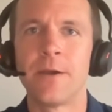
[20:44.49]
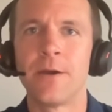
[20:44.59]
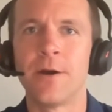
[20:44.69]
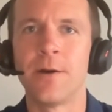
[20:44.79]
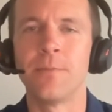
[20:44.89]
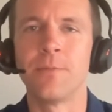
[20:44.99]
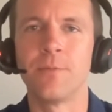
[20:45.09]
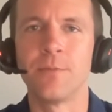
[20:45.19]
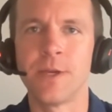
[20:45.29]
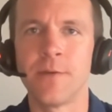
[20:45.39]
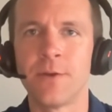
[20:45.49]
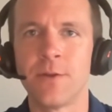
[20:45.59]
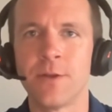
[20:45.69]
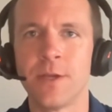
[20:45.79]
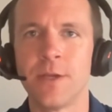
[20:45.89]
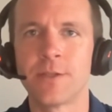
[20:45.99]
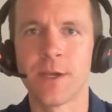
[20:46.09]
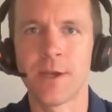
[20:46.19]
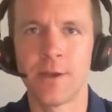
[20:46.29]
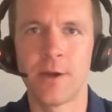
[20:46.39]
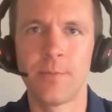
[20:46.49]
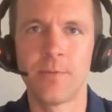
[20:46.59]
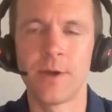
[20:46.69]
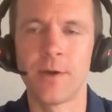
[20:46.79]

um, definitely sign up.